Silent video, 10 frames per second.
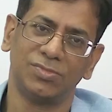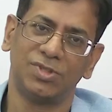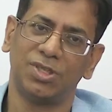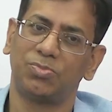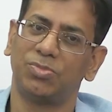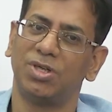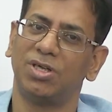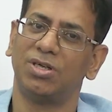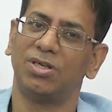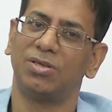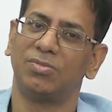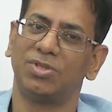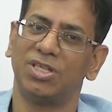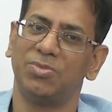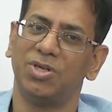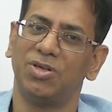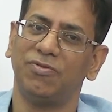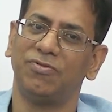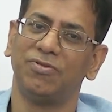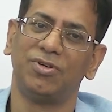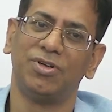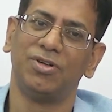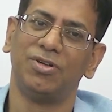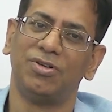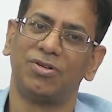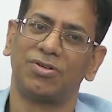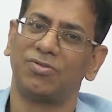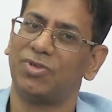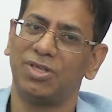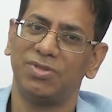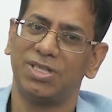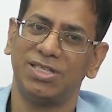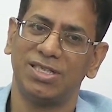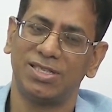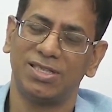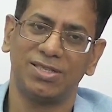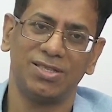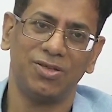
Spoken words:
So, judgment of what you said just